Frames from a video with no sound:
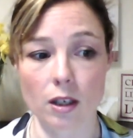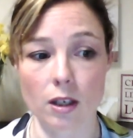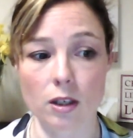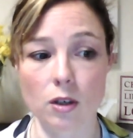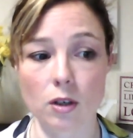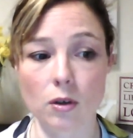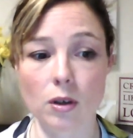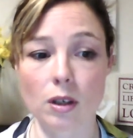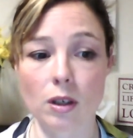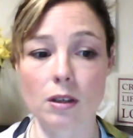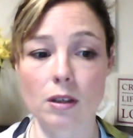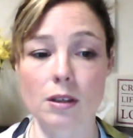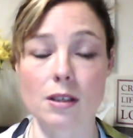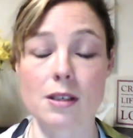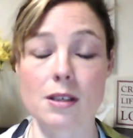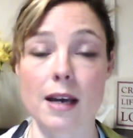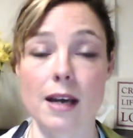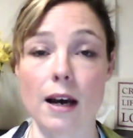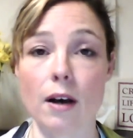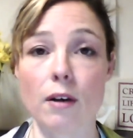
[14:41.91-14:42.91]
You can
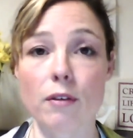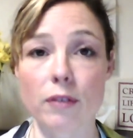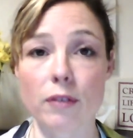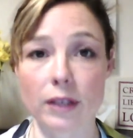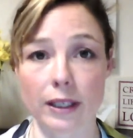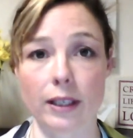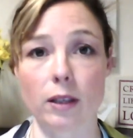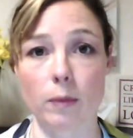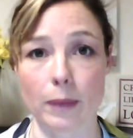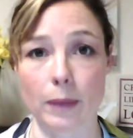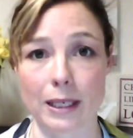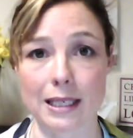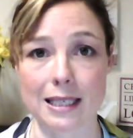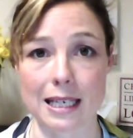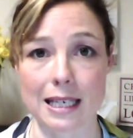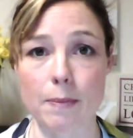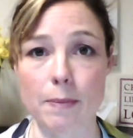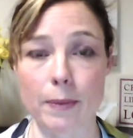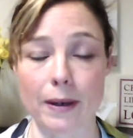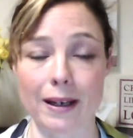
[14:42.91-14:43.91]
delve a little bit
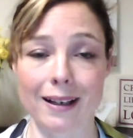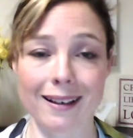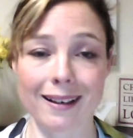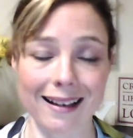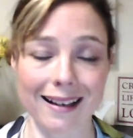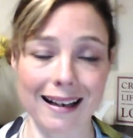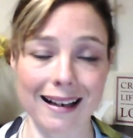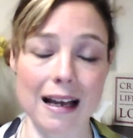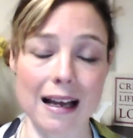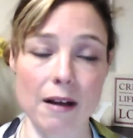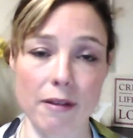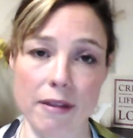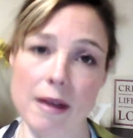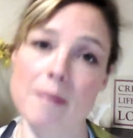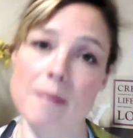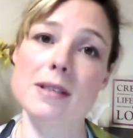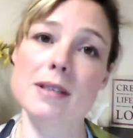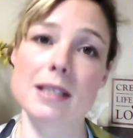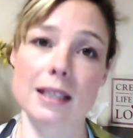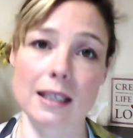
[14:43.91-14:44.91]
deeper and allow
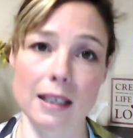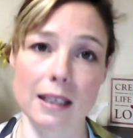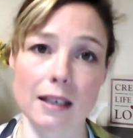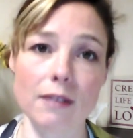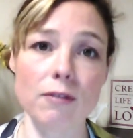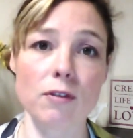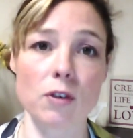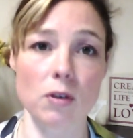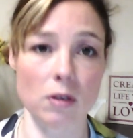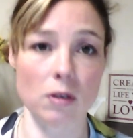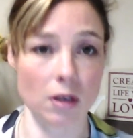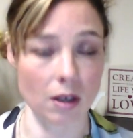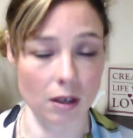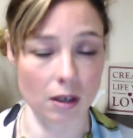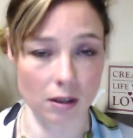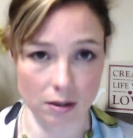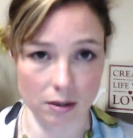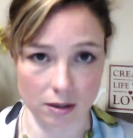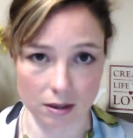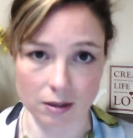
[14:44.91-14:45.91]
them to give you the
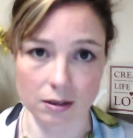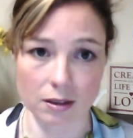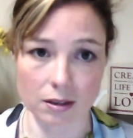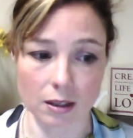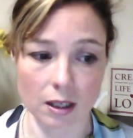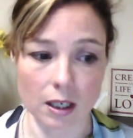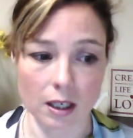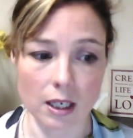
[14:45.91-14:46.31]
answers.